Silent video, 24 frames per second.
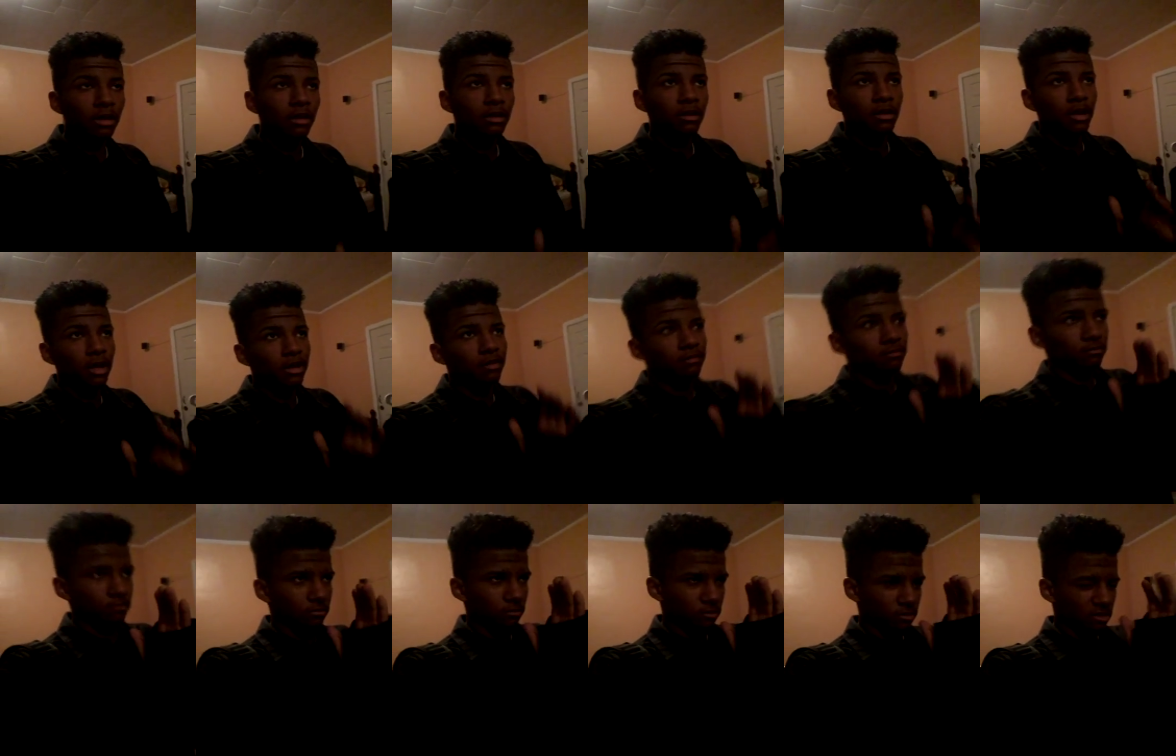like
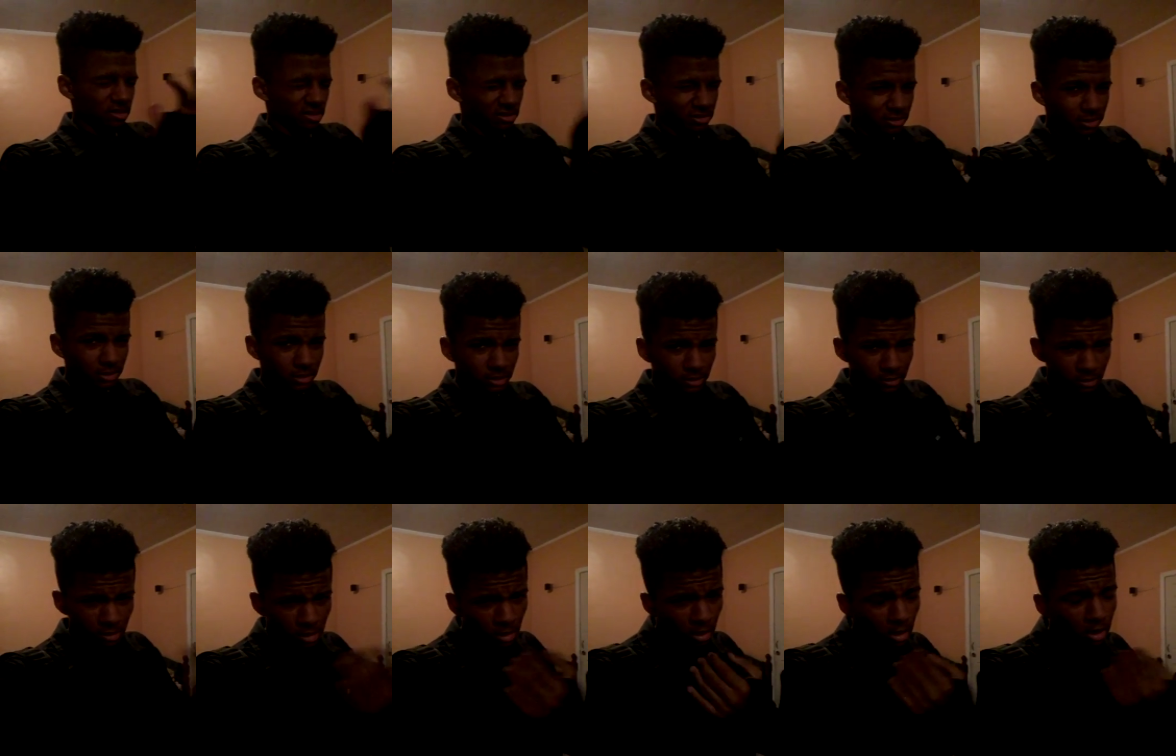there's this
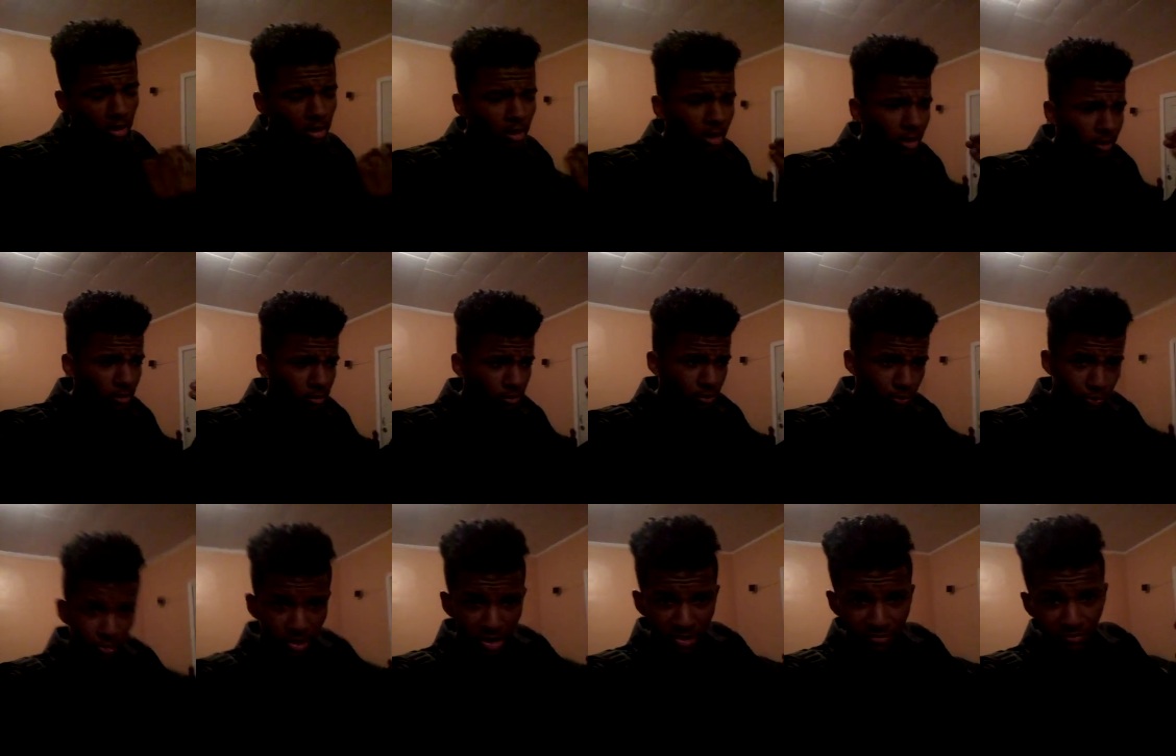car like
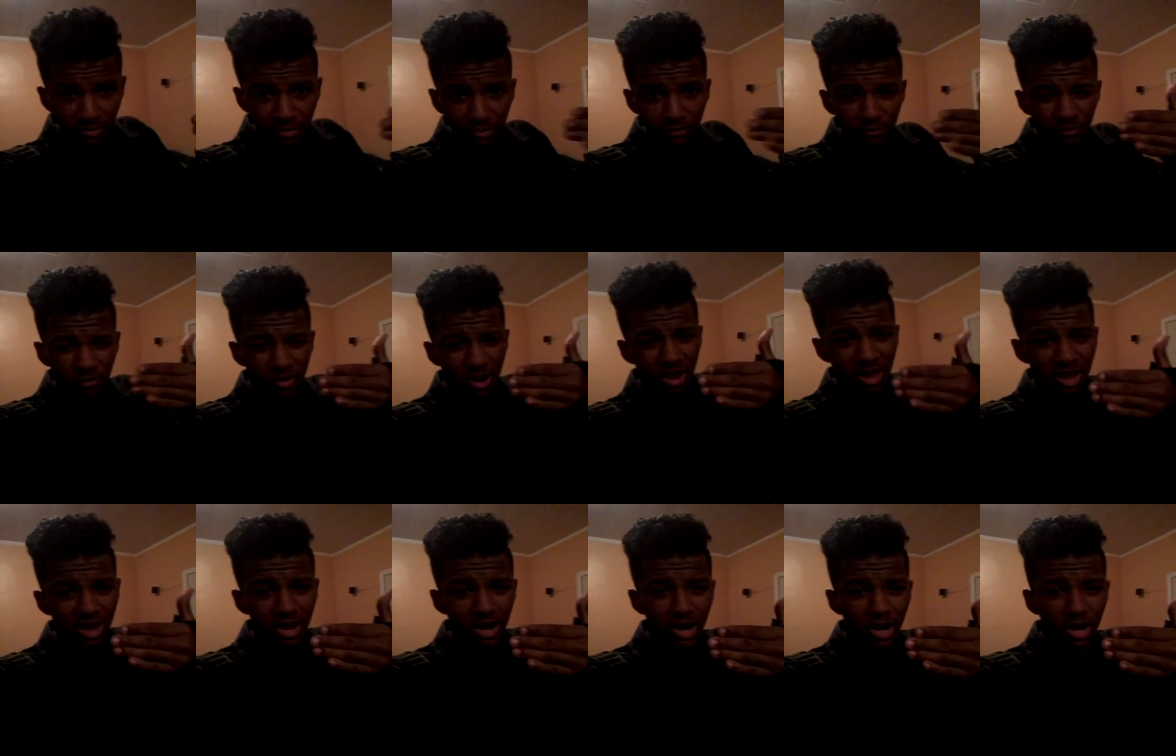driving right
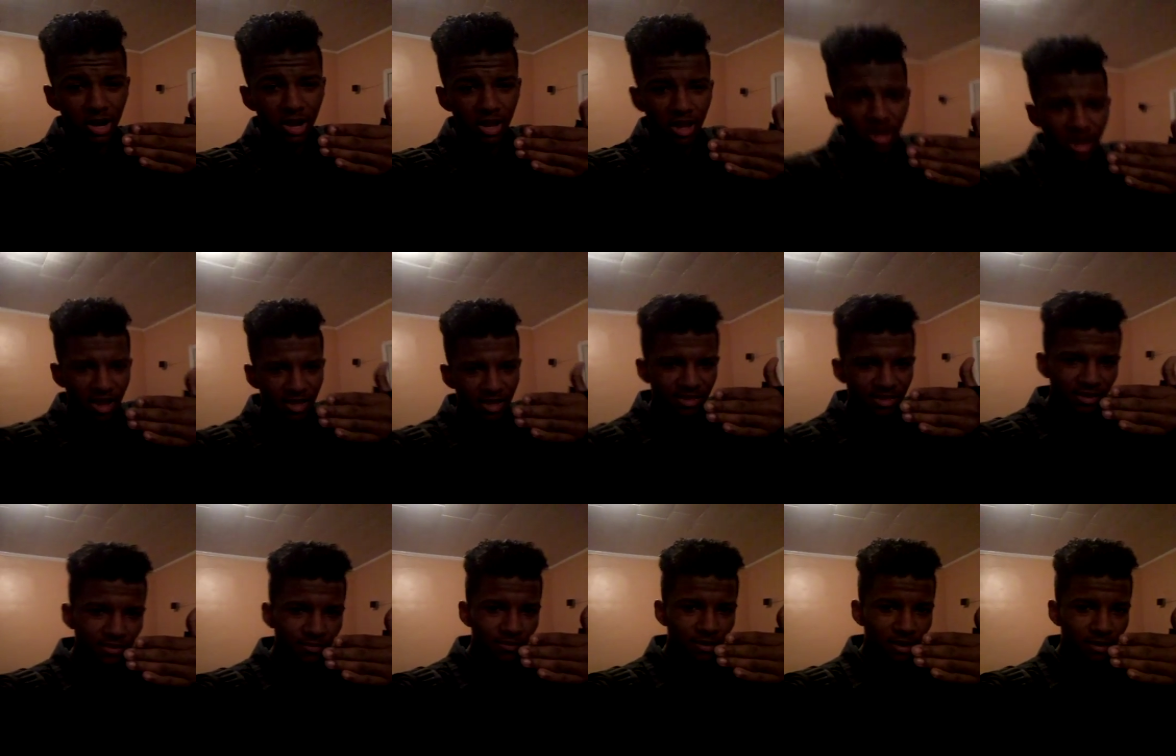here and
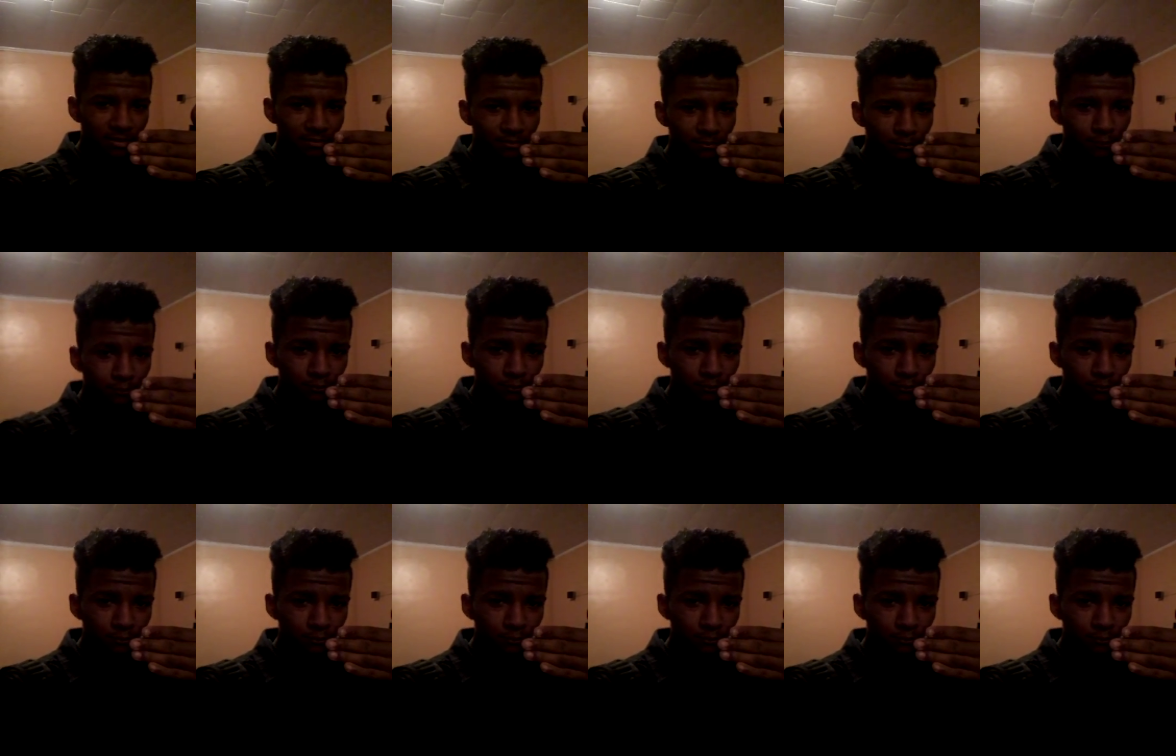then like